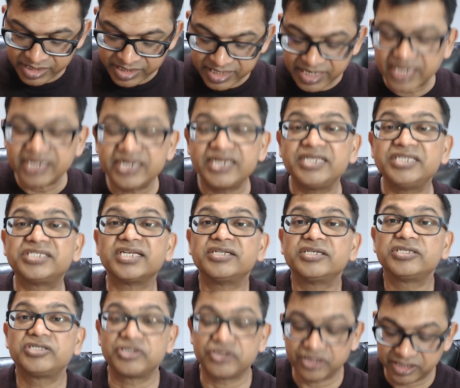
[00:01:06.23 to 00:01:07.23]
And then he sent a
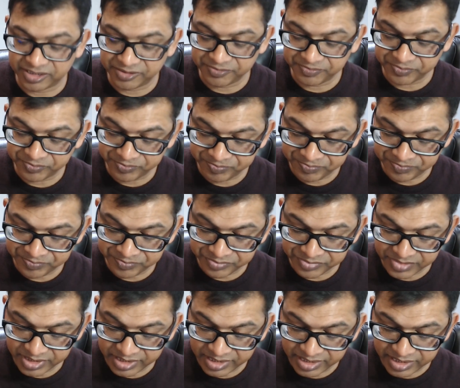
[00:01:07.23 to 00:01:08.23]
third.
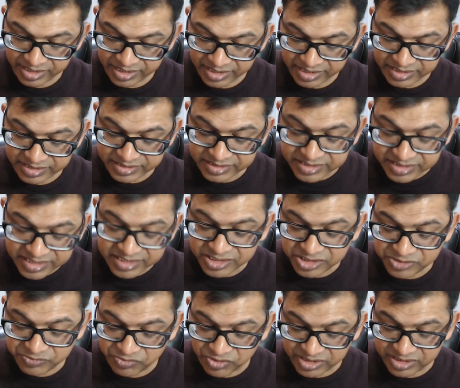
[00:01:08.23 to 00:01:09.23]
This
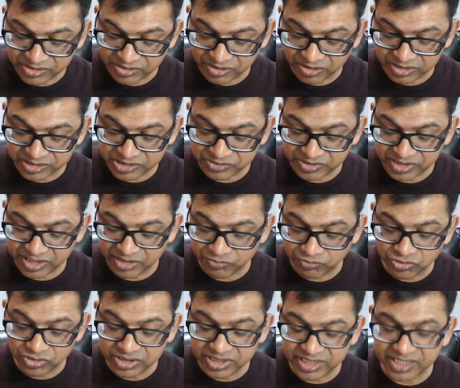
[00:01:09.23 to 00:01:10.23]
one also they
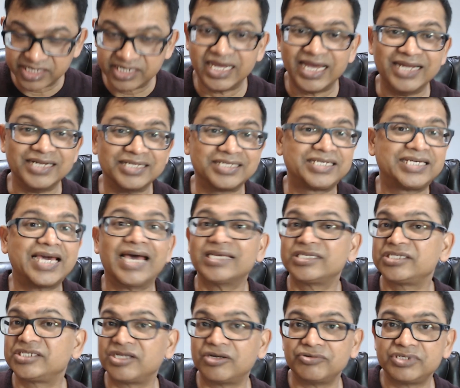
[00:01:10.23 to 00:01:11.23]
wounded and
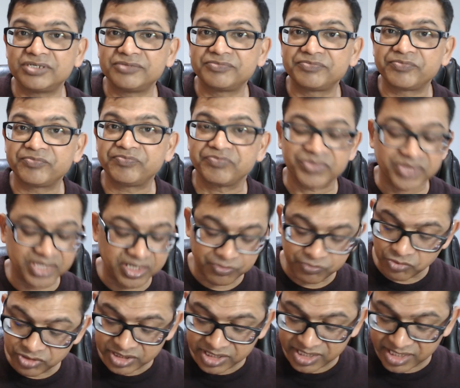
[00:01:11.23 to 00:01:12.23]
cast out. They
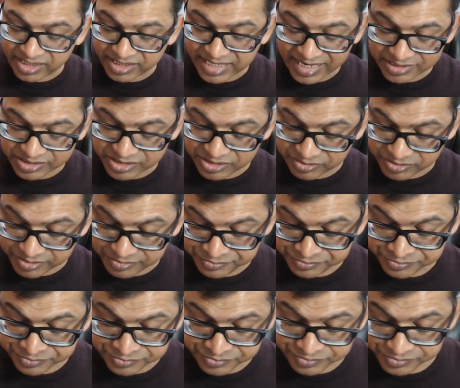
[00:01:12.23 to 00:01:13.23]
wounded and cast out.
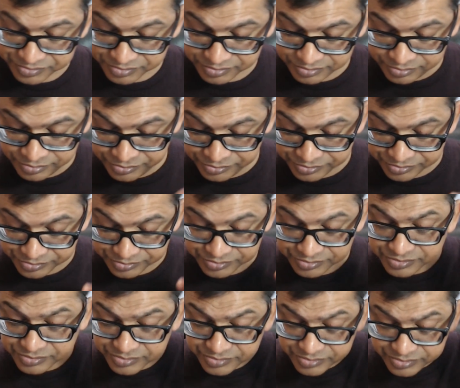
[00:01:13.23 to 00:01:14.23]
And
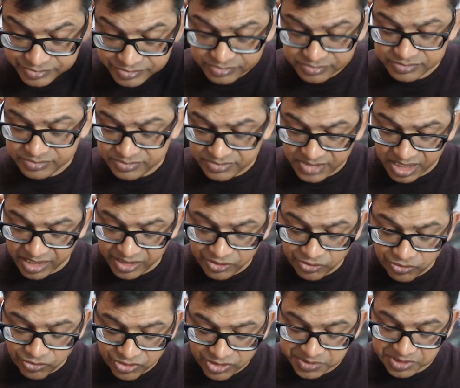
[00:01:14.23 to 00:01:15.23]
the
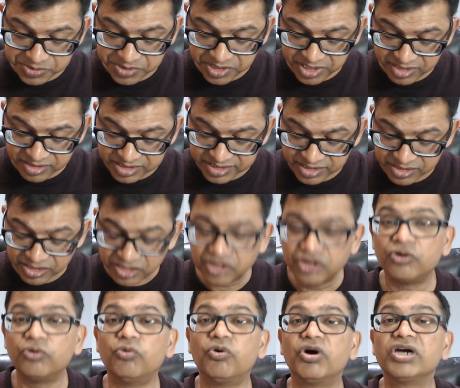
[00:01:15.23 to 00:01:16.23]
owner of the vineyard said,
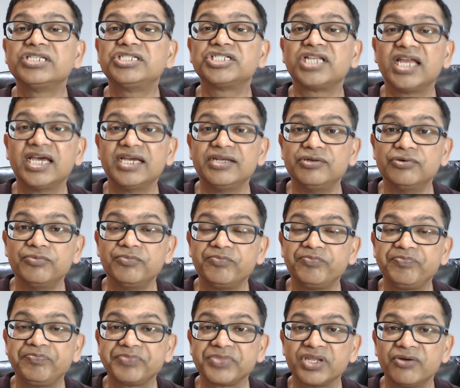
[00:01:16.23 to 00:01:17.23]
what shall I do?
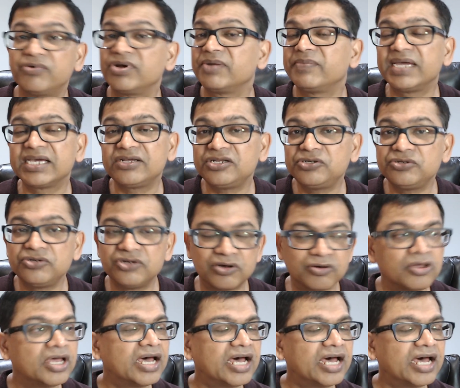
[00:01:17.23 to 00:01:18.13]
What am I going to do now?